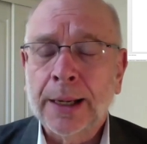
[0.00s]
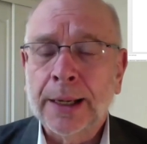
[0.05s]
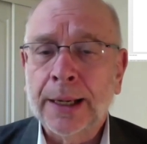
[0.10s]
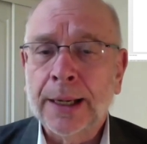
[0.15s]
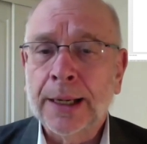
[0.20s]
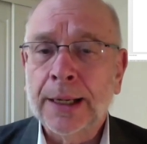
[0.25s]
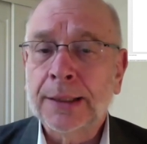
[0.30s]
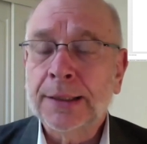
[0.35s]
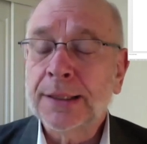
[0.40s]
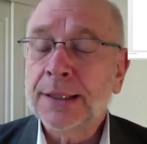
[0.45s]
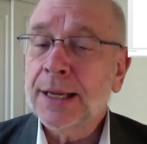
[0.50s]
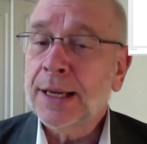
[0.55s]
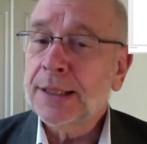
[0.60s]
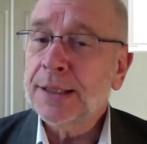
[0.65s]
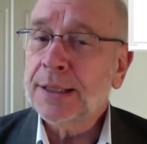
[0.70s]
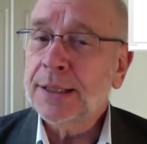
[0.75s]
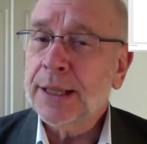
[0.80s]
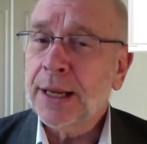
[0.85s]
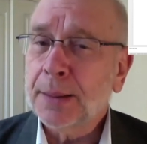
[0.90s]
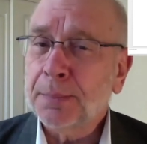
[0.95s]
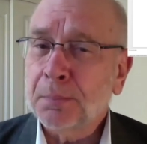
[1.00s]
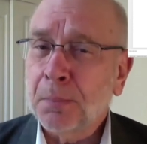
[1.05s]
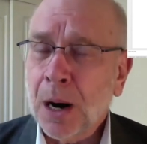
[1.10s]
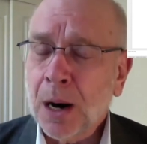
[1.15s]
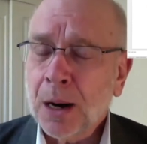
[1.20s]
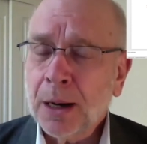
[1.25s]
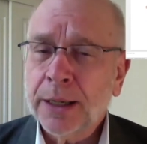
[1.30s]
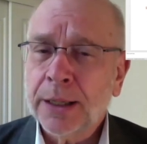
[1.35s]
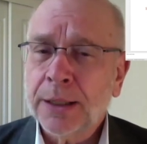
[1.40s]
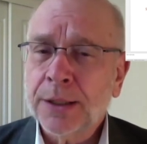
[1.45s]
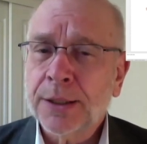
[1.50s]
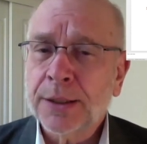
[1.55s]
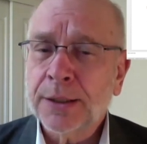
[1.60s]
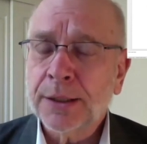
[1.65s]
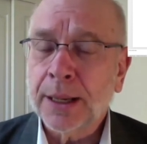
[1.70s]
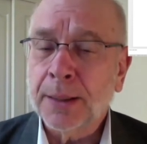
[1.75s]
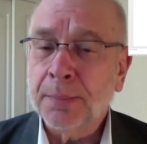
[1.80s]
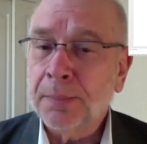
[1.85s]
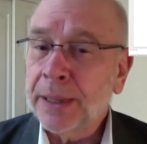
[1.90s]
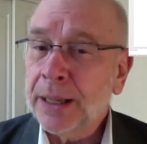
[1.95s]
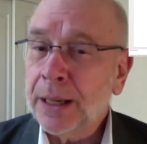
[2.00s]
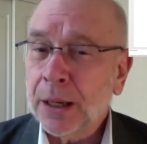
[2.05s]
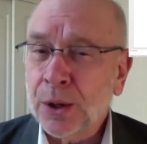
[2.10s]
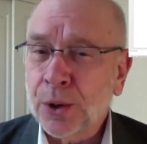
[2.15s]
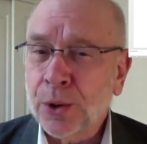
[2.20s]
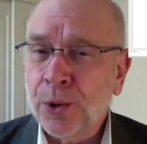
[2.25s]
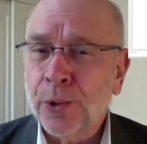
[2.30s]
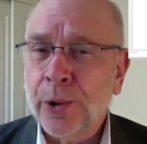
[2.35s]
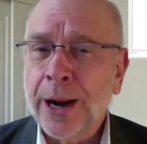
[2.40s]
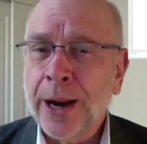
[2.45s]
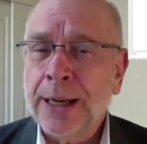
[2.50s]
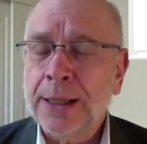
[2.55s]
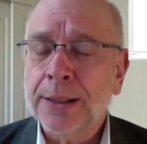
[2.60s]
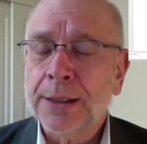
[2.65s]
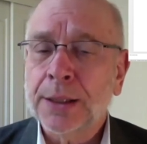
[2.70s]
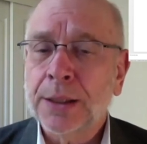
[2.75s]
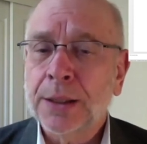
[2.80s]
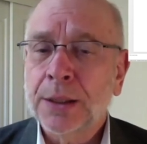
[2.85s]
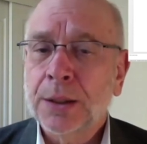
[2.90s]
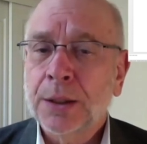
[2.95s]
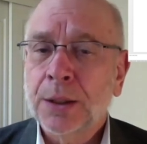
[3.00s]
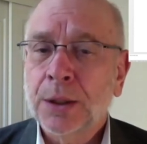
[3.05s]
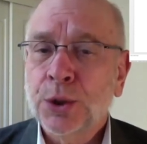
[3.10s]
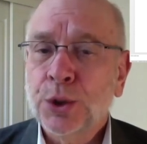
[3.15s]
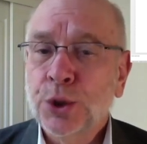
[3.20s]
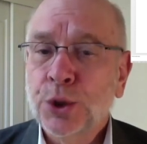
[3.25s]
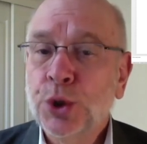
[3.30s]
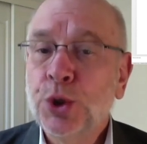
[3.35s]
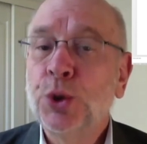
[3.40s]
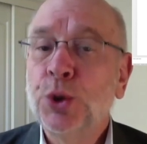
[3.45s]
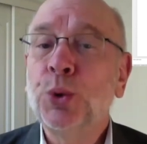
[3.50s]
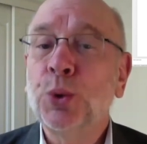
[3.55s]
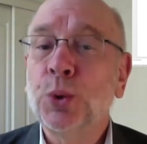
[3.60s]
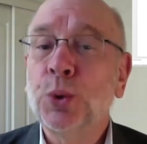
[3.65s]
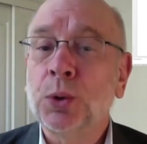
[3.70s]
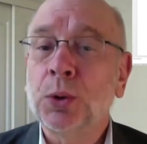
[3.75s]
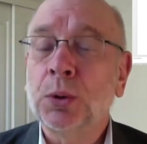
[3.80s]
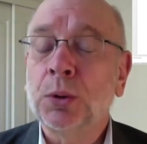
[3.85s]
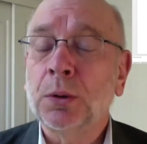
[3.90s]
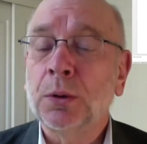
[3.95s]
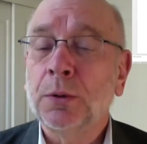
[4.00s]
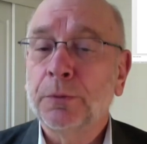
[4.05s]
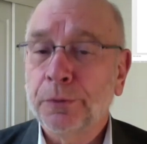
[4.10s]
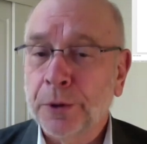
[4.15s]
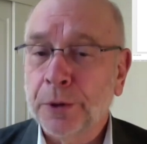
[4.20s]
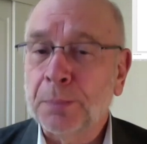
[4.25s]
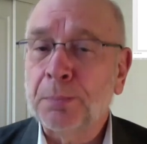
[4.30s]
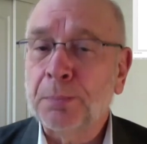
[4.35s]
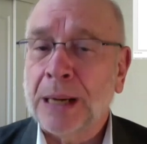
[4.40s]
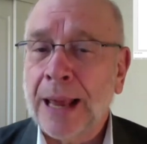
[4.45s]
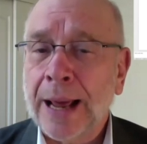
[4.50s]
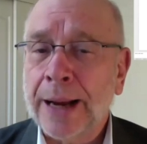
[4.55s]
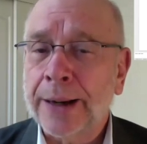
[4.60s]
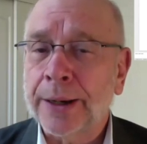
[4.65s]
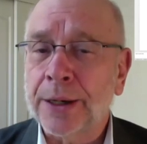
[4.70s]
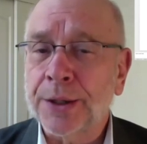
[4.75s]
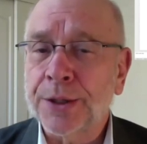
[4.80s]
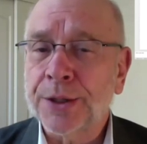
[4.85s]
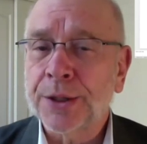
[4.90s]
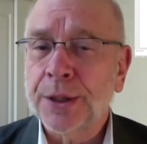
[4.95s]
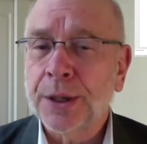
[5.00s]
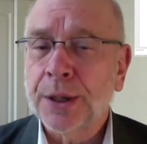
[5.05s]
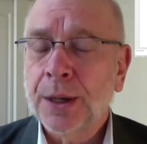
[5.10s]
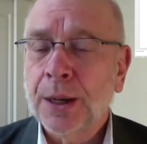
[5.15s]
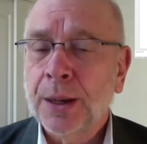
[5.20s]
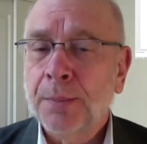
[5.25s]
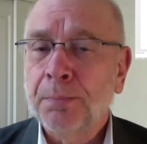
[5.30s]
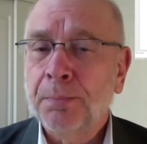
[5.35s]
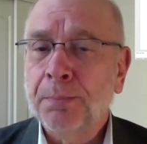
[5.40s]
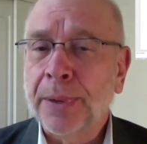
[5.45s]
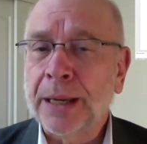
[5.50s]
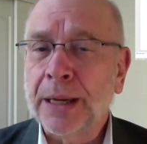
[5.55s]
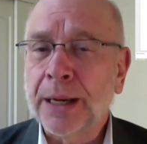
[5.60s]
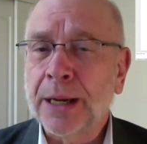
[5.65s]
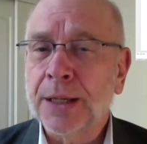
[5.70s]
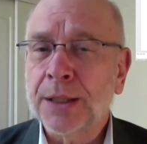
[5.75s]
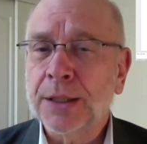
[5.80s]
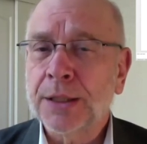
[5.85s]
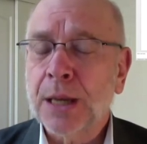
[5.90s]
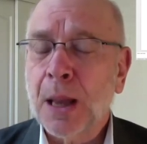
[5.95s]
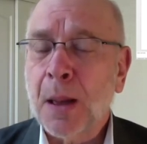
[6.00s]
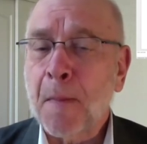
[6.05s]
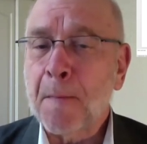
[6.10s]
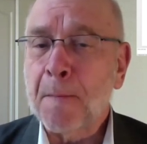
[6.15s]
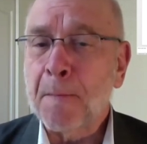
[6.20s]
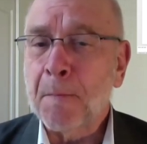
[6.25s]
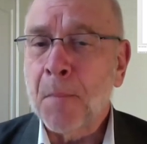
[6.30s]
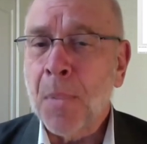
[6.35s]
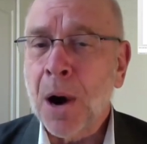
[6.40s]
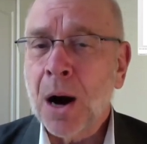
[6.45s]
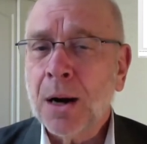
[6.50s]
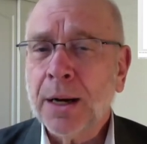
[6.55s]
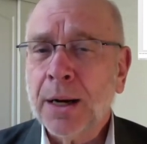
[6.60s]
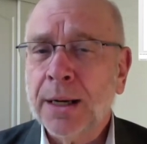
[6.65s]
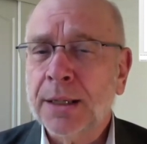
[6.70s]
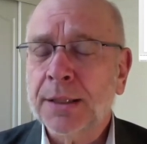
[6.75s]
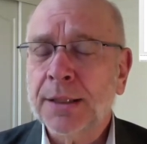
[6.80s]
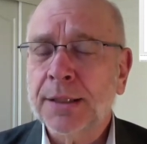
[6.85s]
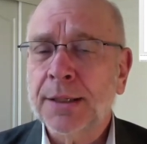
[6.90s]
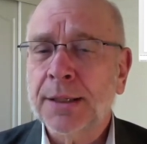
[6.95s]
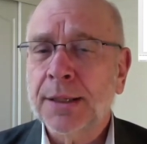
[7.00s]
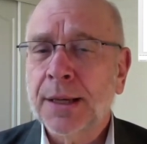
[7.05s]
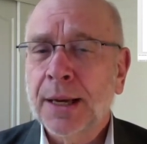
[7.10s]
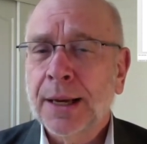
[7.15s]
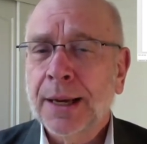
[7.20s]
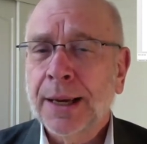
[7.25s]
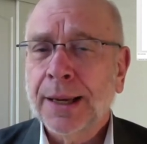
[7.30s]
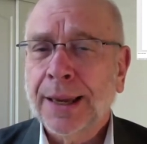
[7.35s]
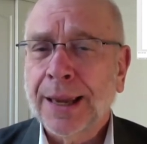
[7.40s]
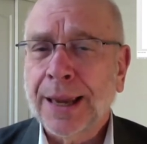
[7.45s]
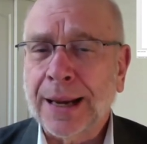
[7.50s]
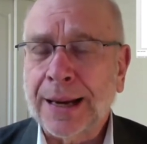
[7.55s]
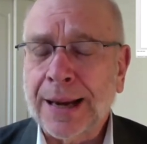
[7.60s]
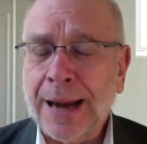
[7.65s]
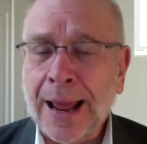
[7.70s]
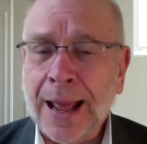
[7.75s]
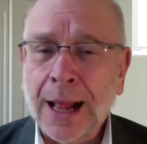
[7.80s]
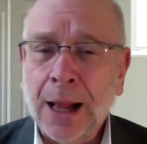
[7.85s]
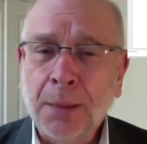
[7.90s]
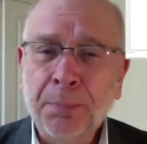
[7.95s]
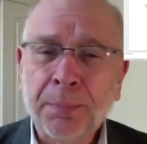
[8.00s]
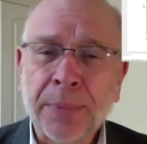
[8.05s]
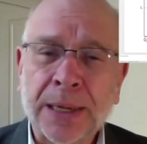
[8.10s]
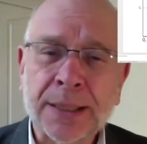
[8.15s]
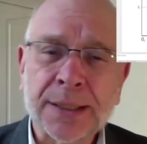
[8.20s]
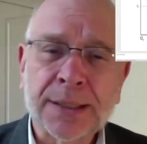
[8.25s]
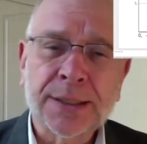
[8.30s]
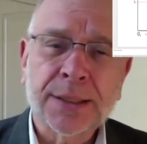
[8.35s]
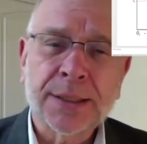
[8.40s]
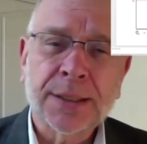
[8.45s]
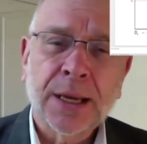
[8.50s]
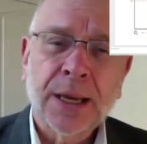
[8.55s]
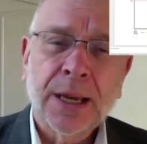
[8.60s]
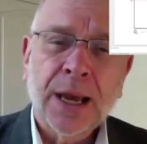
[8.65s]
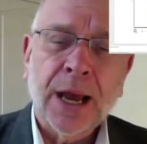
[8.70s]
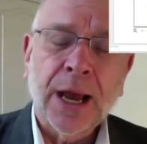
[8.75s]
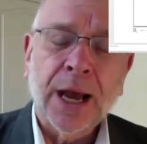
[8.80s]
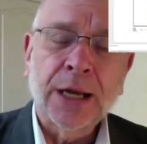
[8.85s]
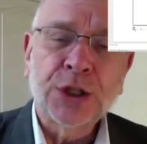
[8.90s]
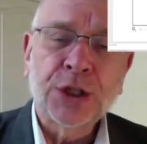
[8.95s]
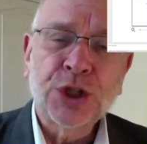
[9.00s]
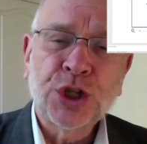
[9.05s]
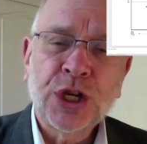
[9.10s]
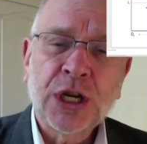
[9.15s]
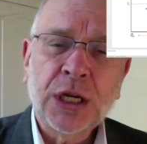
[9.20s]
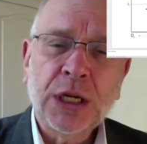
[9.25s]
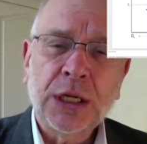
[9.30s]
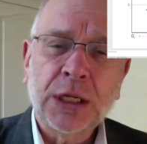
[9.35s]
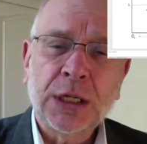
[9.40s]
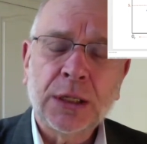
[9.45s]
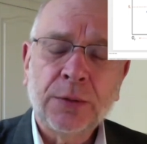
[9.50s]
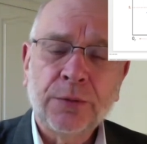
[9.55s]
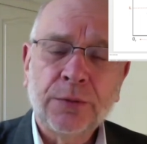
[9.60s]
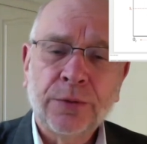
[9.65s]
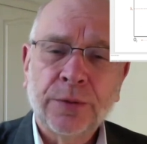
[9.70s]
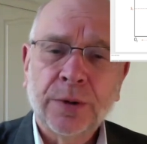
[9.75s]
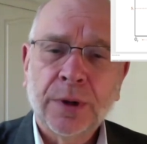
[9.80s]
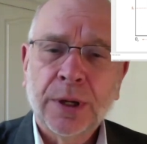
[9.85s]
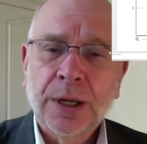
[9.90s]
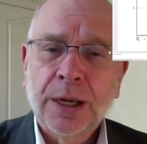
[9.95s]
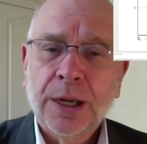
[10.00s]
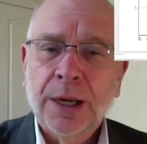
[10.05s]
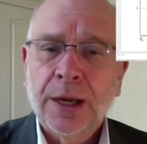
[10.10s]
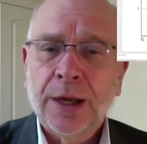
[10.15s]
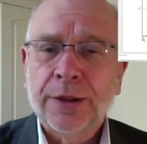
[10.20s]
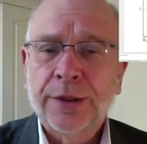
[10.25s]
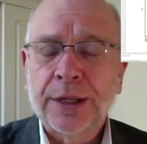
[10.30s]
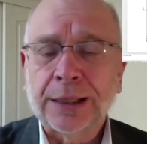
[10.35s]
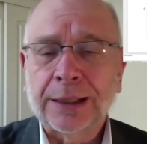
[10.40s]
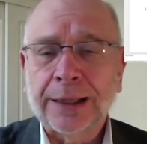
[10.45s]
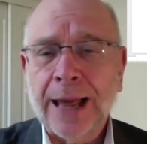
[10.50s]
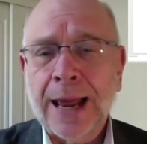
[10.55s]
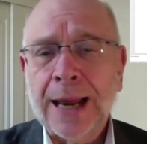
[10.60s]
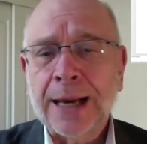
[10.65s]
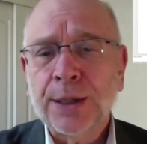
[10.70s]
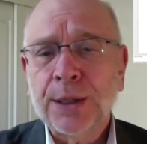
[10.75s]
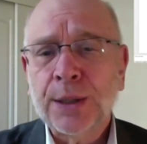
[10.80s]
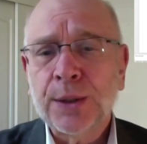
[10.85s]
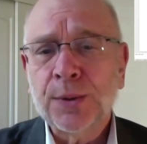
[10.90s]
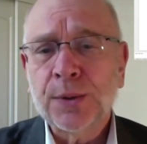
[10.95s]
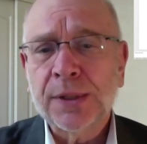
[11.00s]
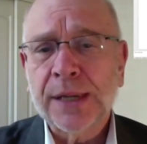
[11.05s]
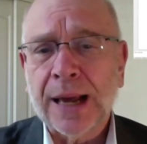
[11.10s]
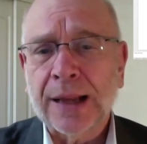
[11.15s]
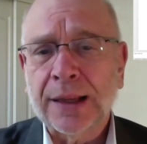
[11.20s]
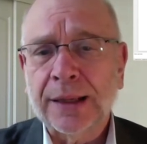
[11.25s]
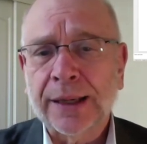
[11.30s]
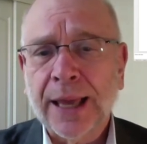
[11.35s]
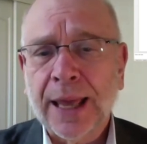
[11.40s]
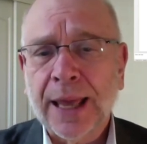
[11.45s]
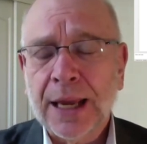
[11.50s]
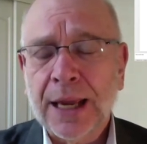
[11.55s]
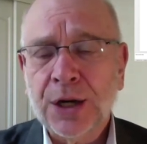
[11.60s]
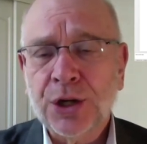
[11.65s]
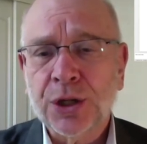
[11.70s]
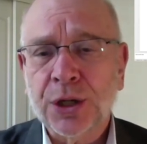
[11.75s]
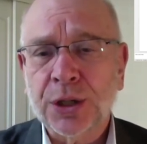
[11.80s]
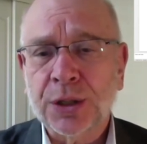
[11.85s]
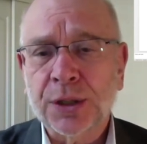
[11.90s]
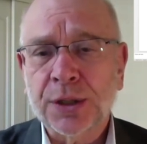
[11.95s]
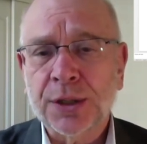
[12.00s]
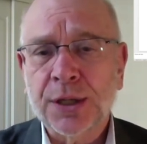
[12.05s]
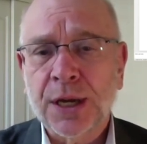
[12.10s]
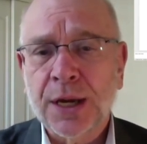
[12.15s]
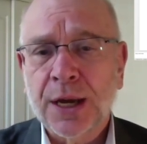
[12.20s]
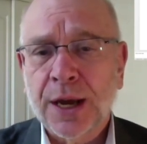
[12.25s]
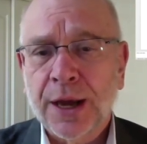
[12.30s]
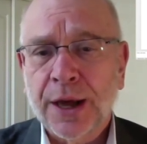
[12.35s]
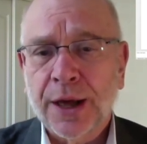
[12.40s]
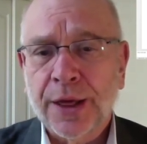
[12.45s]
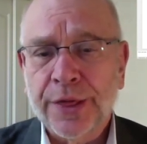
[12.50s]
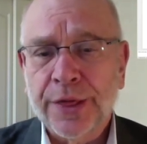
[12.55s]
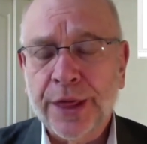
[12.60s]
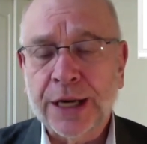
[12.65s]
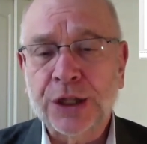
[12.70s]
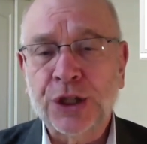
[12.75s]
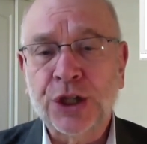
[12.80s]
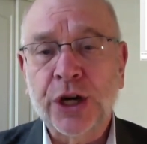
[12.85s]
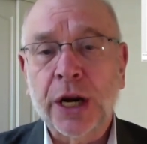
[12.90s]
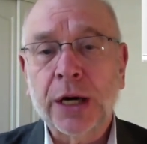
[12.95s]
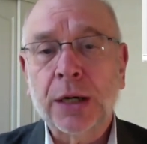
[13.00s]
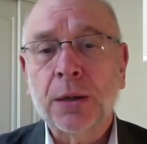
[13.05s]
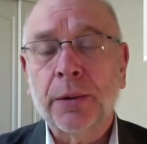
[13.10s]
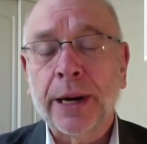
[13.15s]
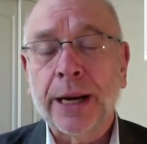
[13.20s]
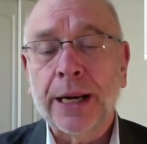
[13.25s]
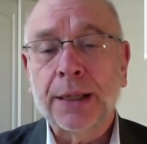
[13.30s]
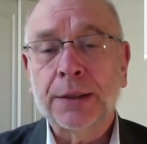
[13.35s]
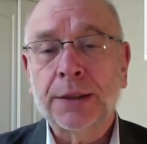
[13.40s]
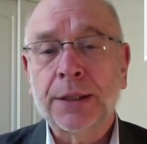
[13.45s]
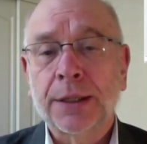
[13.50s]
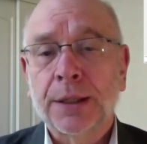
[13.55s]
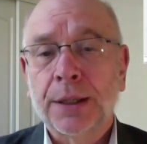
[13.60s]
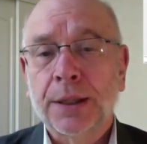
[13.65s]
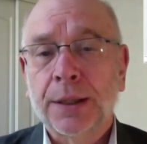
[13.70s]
it says that markets can be a great tool for planners, because markets can help us achieve the land use allocations that generate